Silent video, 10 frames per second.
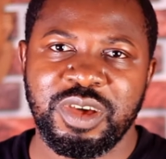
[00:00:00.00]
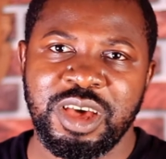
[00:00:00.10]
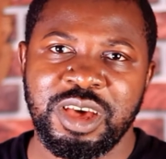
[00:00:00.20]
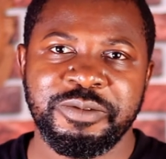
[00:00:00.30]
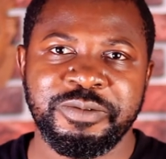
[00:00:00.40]

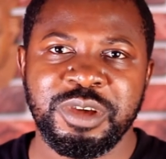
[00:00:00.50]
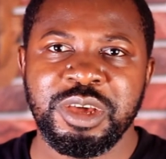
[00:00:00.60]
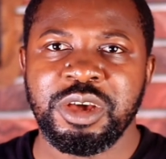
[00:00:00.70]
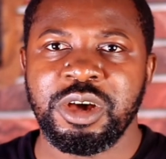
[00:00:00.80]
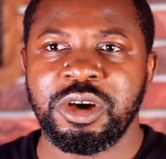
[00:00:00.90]
have
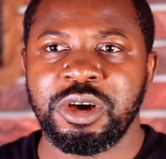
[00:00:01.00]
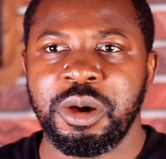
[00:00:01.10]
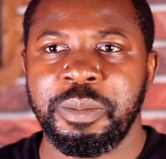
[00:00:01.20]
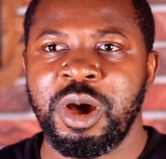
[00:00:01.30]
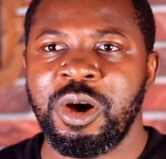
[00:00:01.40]

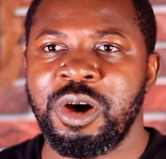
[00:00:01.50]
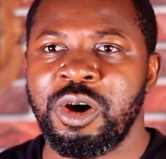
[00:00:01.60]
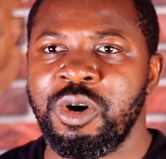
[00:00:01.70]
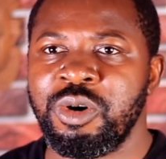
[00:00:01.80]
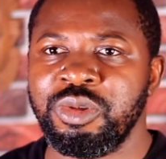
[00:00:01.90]
power
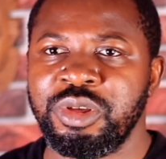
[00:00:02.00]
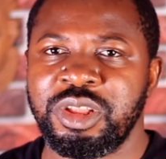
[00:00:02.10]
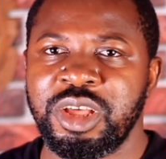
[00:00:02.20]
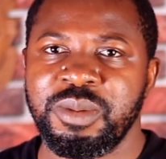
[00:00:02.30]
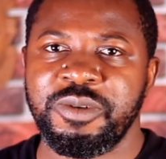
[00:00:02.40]
all the
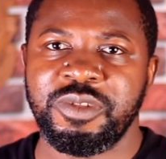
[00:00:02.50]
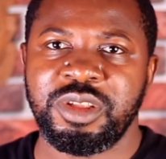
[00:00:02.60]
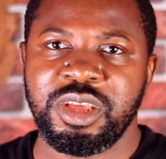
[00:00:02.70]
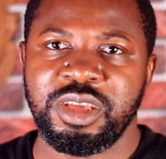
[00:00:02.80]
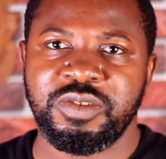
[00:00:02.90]
time of the
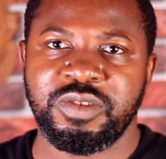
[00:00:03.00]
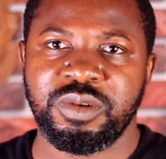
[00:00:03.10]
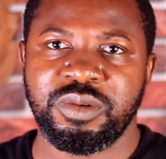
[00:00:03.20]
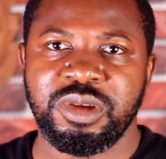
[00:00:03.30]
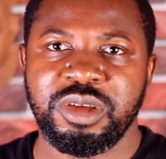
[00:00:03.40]
day.
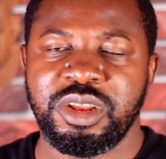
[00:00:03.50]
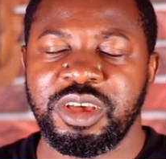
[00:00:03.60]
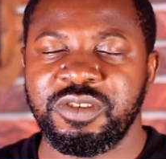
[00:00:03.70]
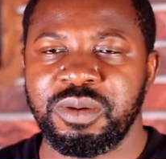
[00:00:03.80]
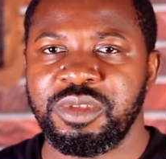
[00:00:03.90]
So
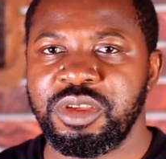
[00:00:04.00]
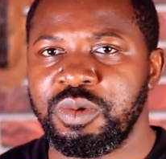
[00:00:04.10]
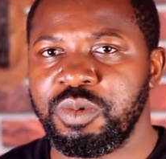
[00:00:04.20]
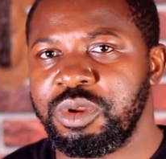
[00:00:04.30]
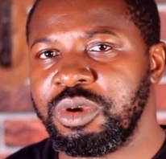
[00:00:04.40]
that's something you
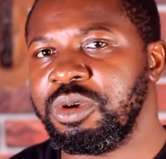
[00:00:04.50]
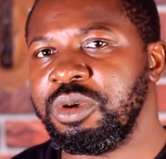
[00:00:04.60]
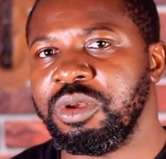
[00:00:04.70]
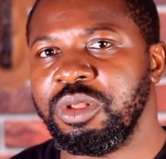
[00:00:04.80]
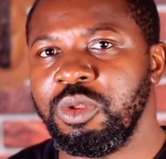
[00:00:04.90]
want
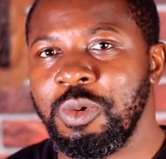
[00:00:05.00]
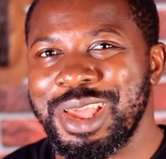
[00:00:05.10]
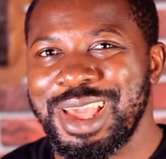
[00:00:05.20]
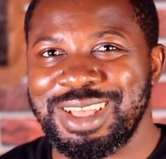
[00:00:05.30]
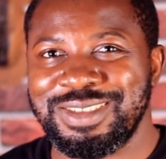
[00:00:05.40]
to
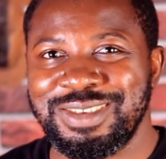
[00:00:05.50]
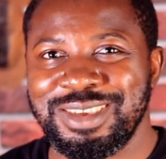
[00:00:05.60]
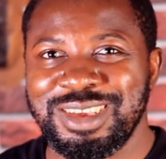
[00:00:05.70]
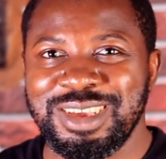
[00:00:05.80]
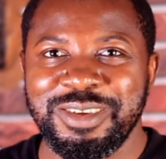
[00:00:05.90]
look at
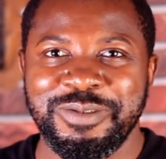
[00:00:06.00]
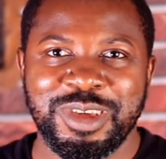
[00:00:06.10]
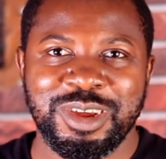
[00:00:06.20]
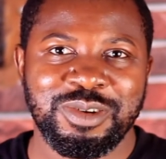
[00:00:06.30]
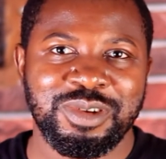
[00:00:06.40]

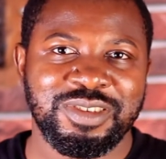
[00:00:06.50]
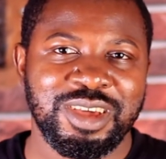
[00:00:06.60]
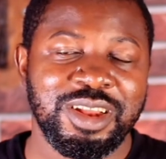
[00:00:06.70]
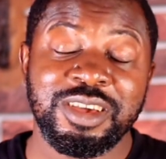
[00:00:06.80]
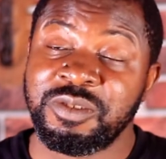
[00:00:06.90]
very
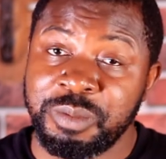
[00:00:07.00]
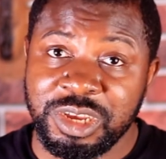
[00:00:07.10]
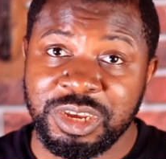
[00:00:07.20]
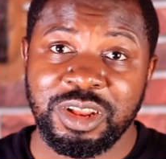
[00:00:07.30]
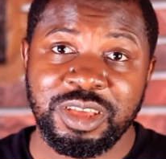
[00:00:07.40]
critically,
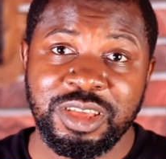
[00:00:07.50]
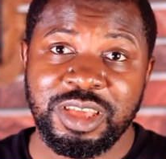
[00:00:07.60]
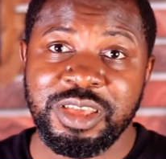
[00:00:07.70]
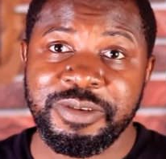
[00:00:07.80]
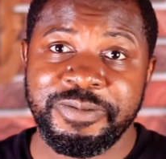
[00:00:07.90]
especially
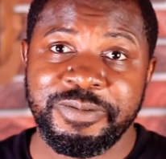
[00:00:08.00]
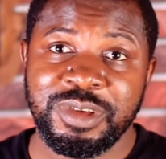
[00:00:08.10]
if